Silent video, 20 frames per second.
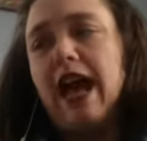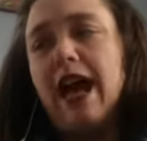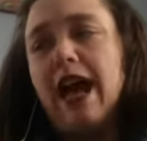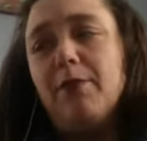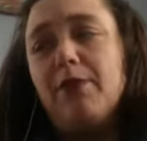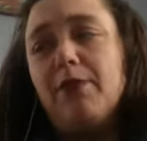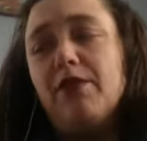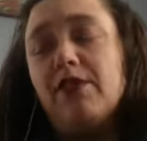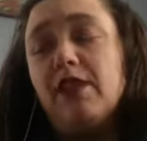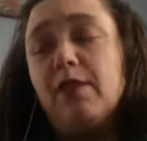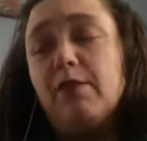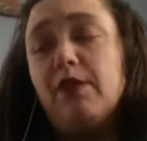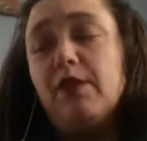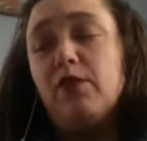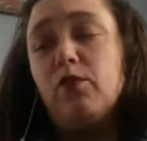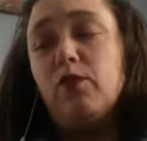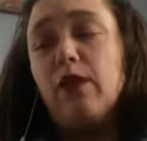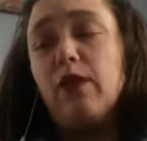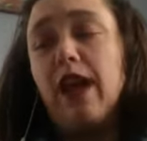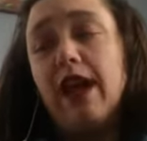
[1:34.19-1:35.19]
Apples can
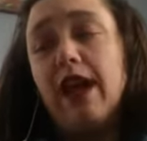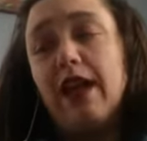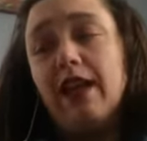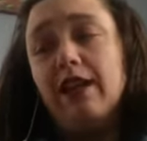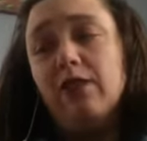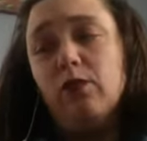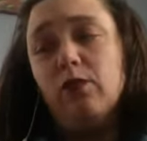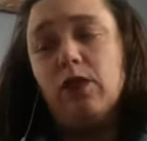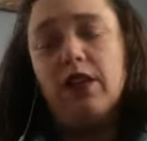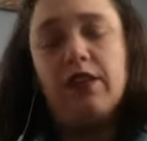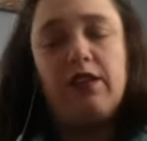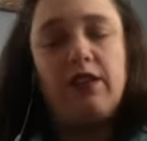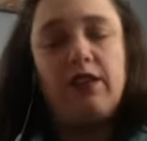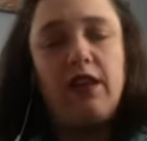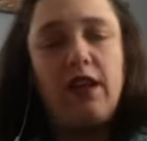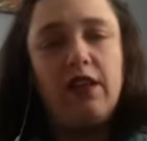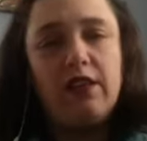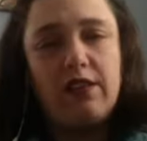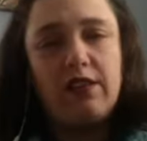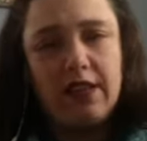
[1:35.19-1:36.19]
be red. What other
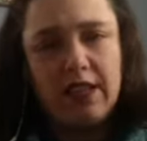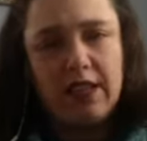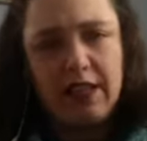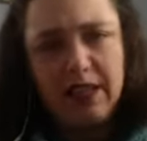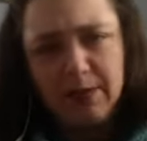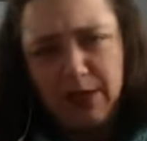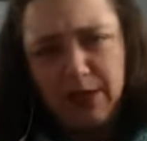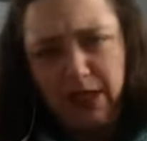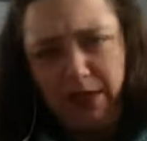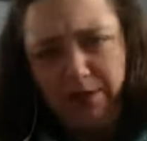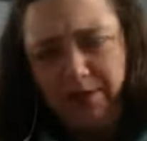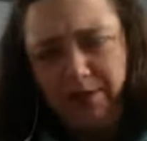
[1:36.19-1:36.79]
colors can they be?